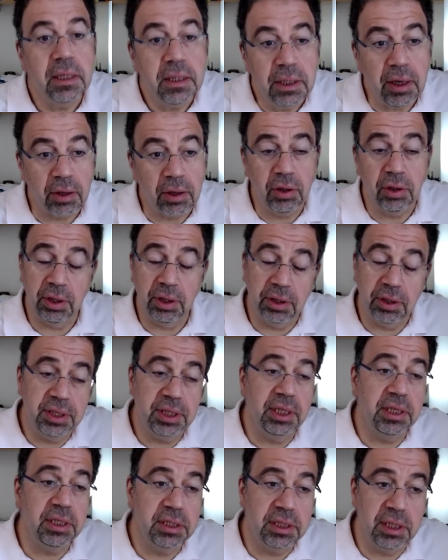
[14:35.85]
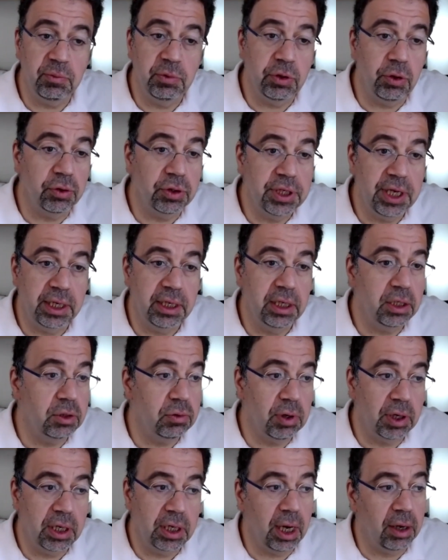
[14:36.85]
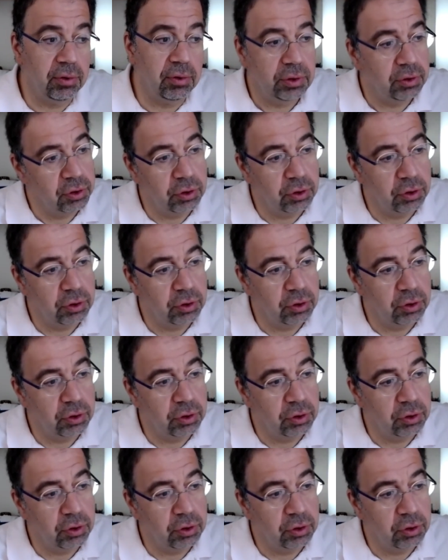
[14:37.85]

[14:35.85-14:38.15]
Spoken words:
There are things that we don't take into account.